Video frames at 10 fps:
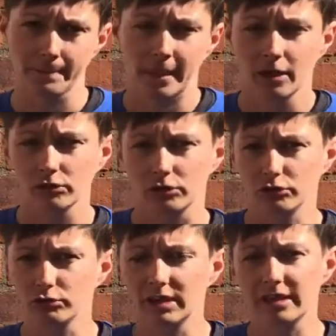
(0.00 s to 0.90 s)
So just
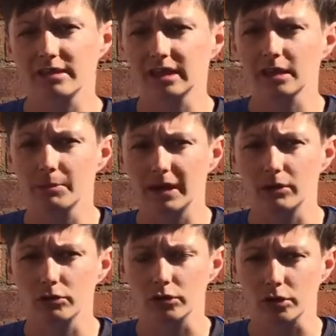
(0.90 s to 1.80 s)
really think about,
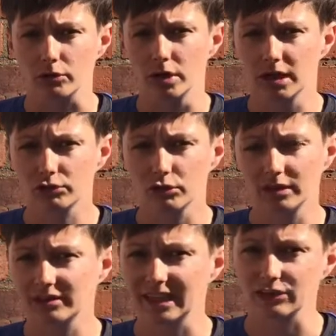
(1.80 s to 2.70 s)
you know, trying to
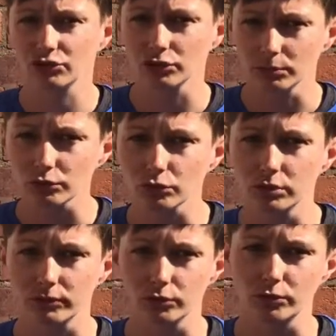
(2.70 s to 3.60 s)
get some sort of
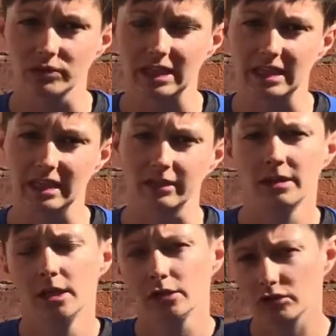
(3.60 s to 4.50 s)
routine in,
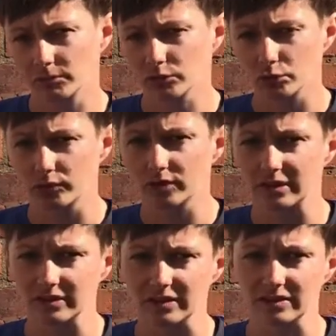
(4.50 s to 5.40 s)
some sort of
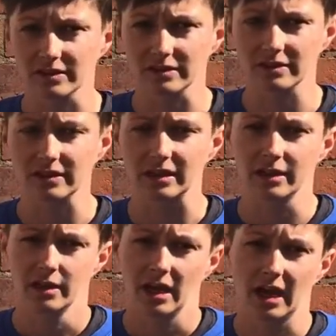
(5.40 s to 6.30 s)
consistency,
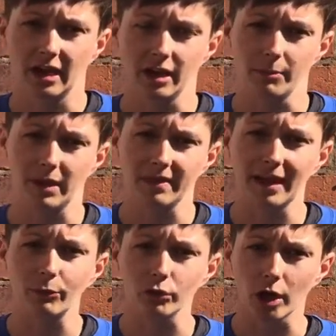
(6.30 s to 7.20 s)
and that
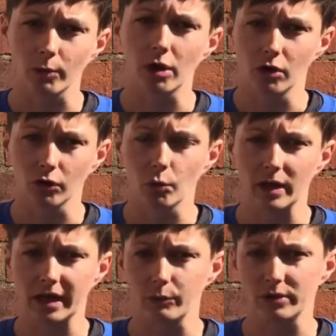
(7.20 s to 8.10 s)
will go a long
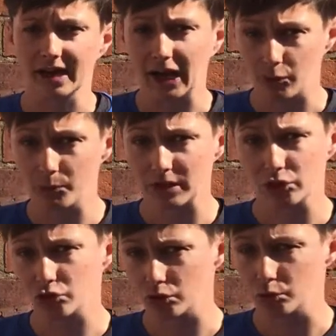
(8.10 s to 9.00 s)
way with helping
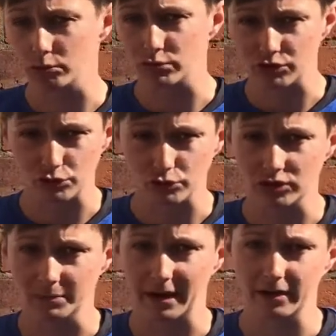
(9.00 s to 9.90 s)
you reduce the
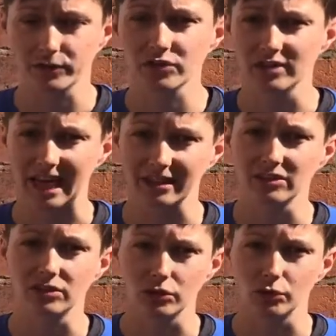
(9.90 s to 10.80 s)
amount of snacks
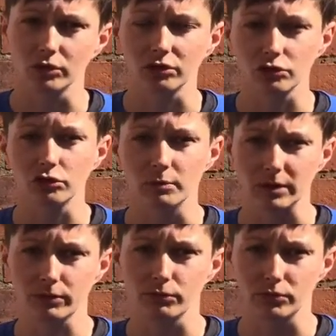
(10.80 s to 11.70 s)
that you're consuming
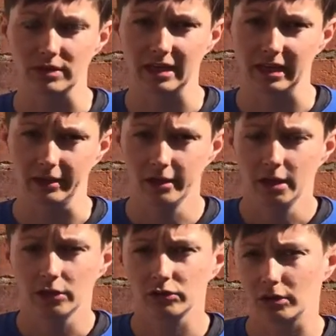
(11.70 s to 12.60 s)
through the day.
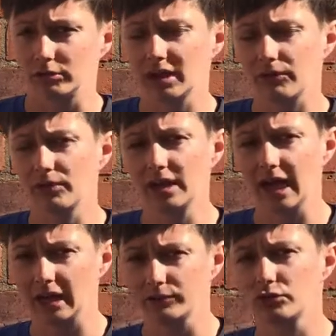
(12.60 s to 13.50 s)
So definitely
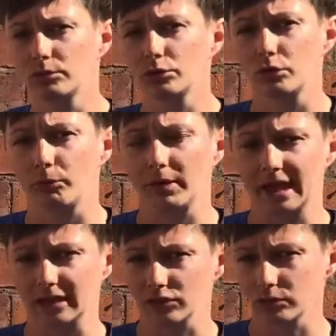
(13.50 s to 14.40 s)
have some sort of
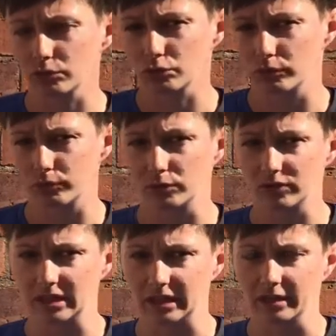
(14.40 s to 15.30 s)
plan, some sort of
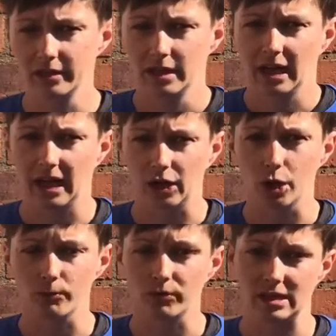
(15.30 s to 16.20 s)
routine, and
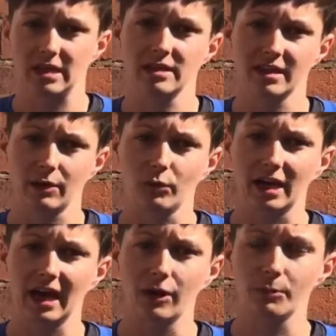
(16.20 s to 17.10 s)
hopefully that will
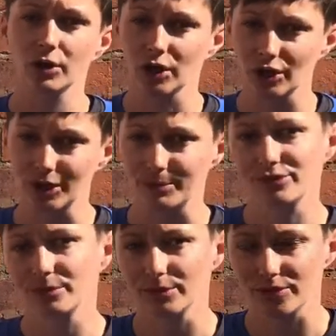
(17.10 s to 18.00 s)
help curb
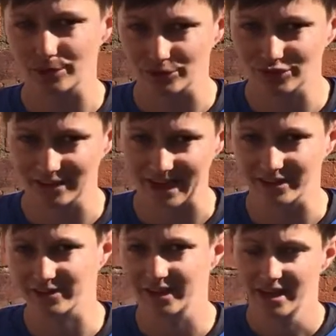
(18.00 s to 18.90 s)
some of those snacks